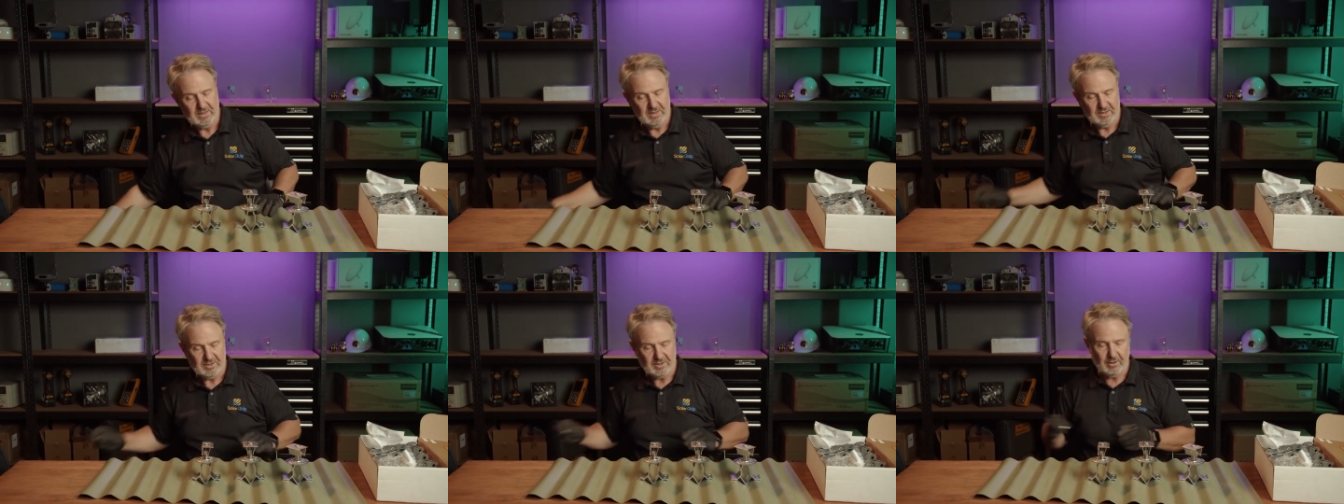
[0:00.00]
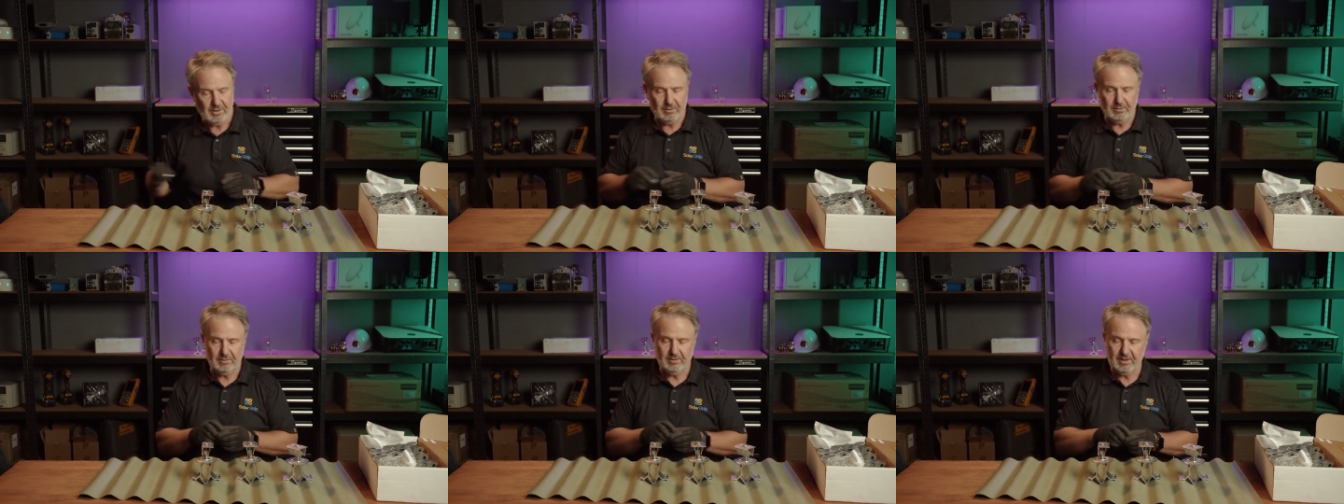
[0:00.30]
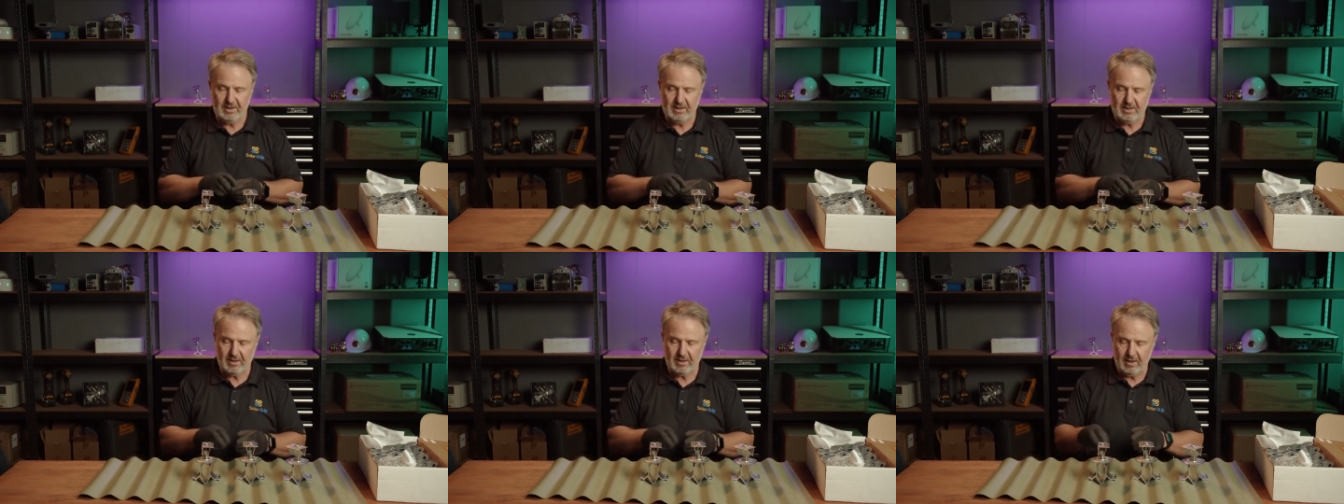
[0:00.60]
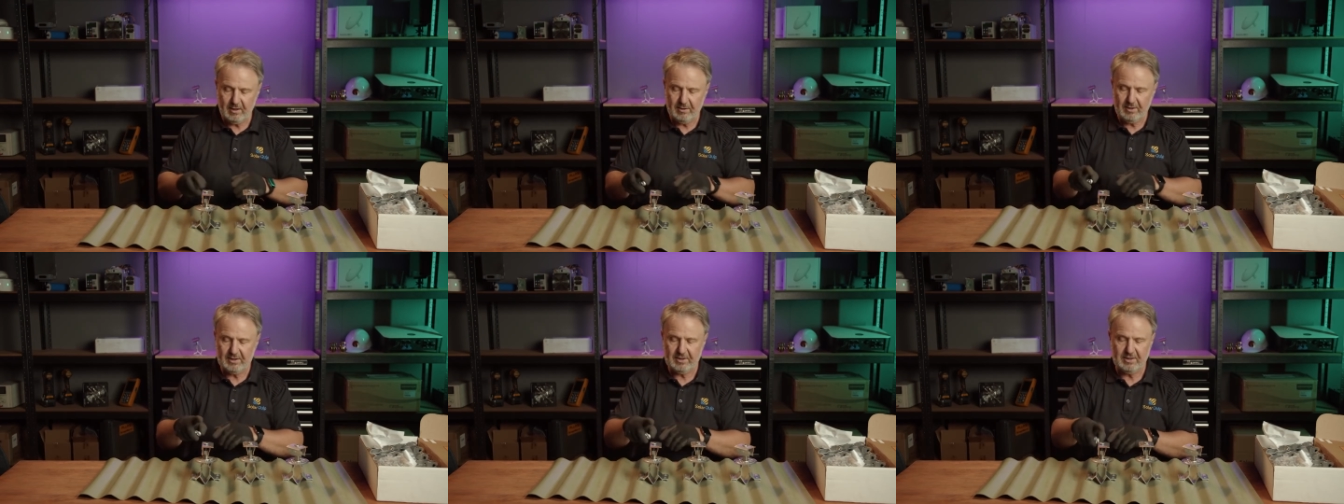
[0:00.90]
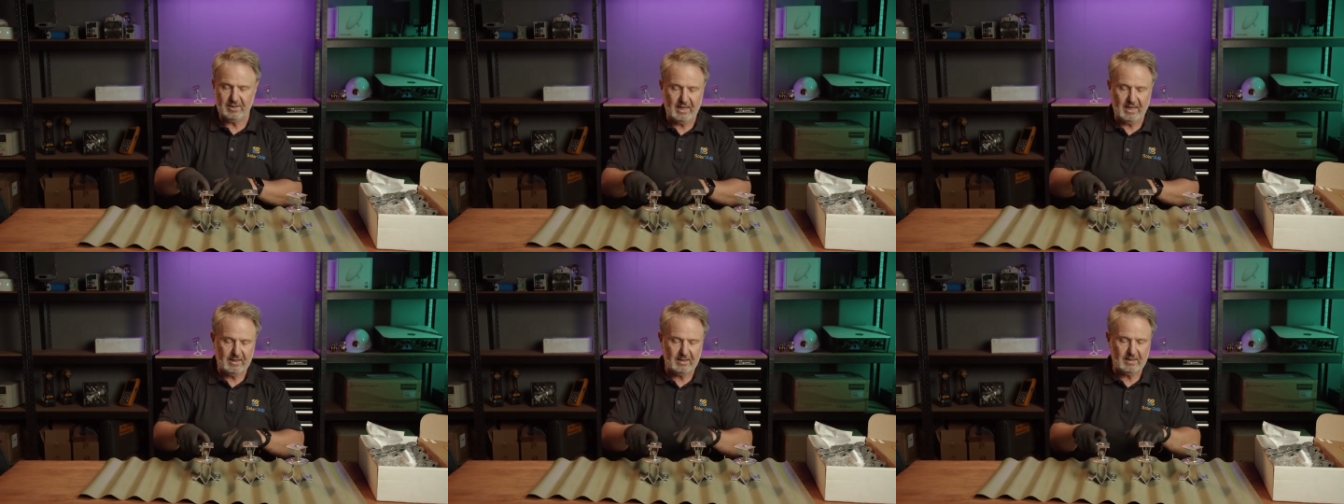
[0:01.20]
So there you go, that's
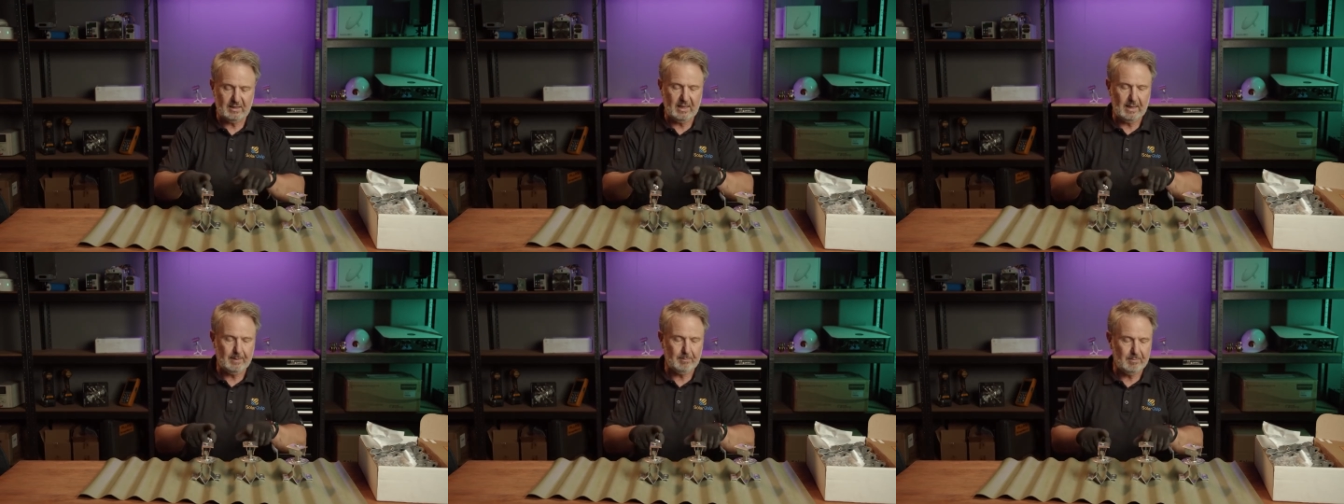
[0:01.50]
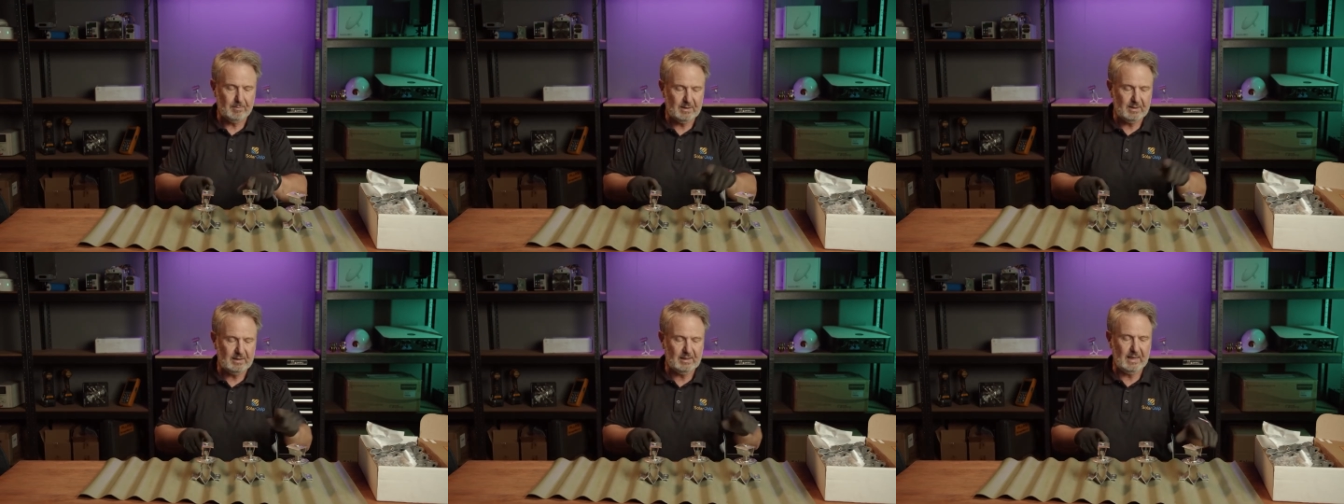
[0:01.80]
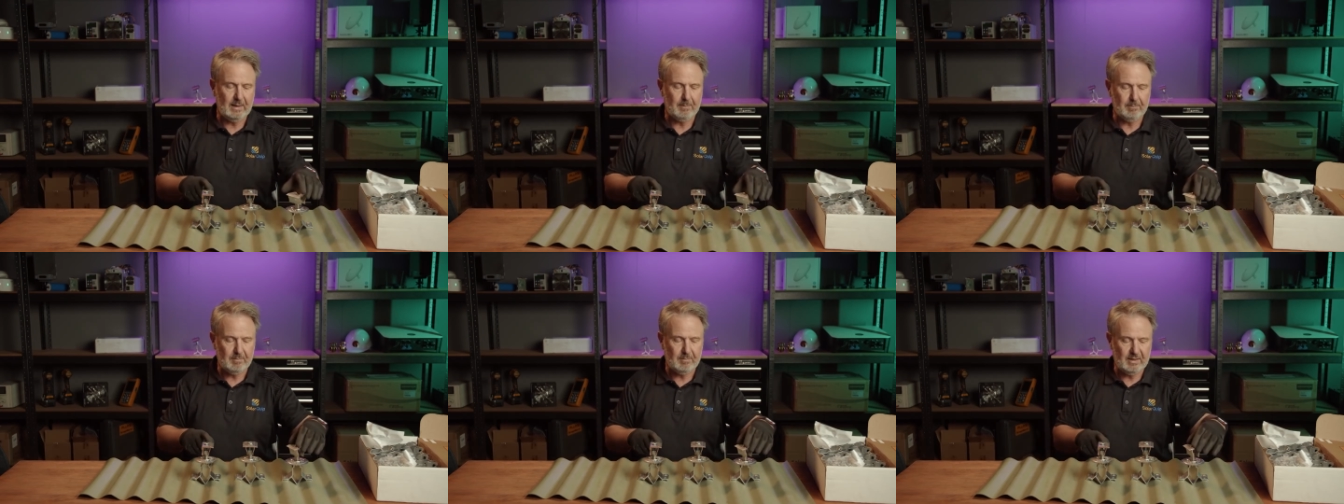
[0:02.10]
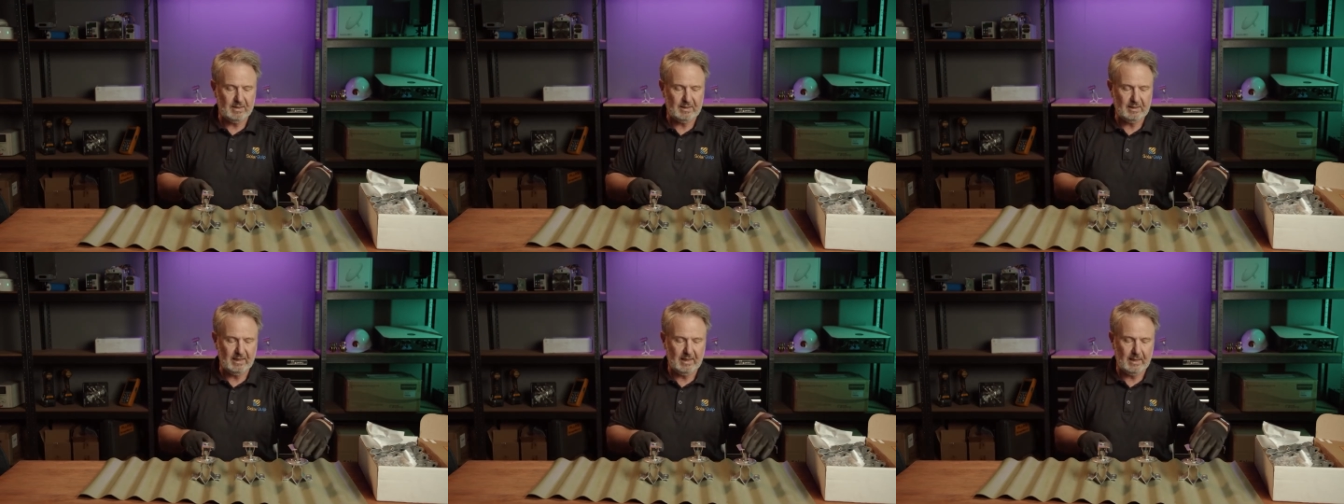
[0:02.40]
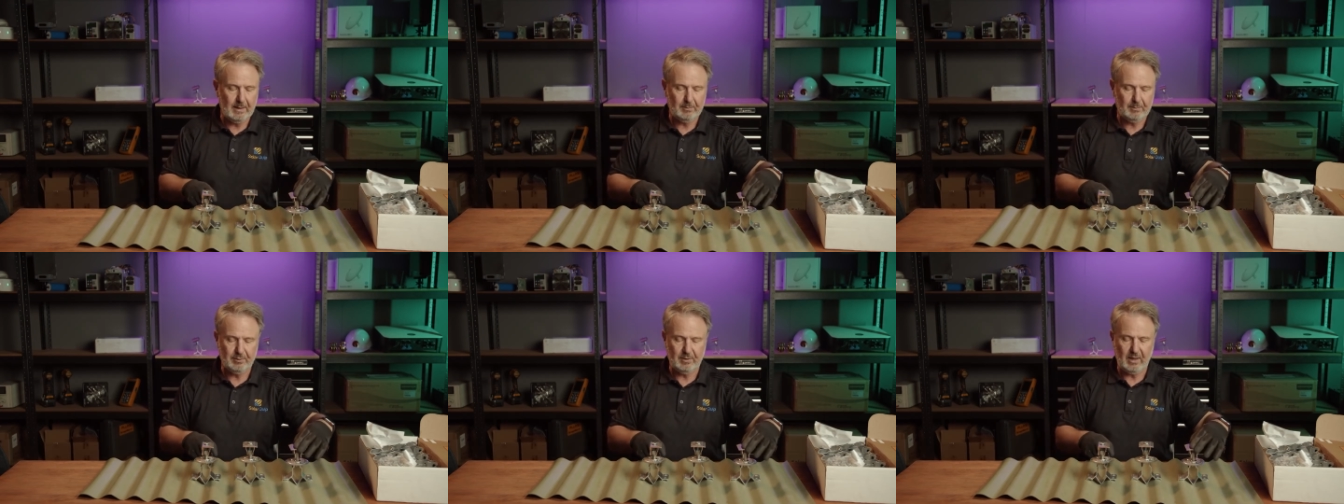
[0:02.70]
an end clamp, mid clamp, mid
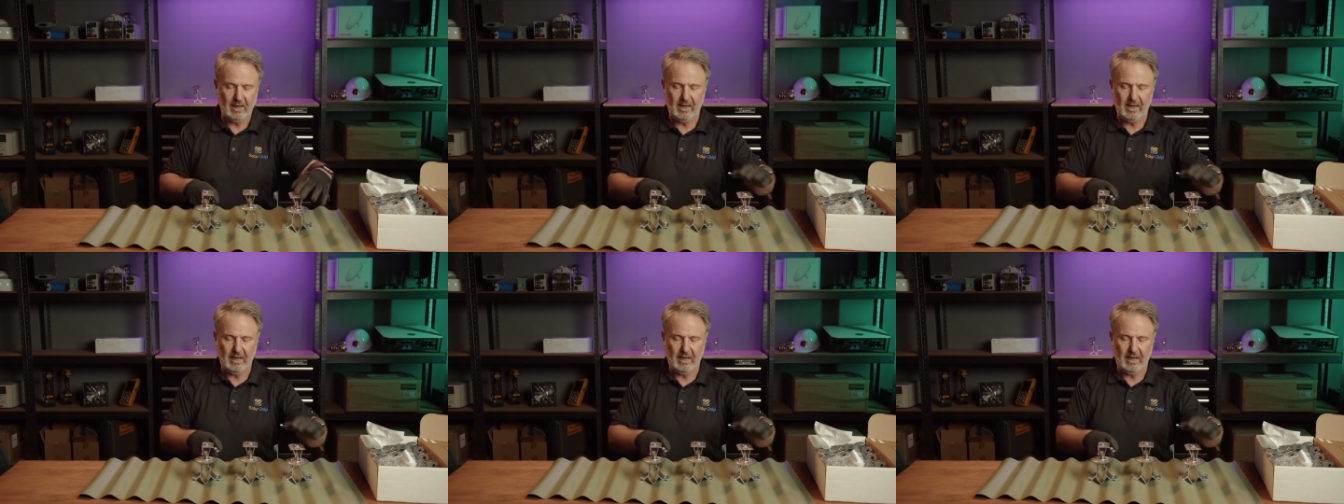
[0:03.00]
clamp,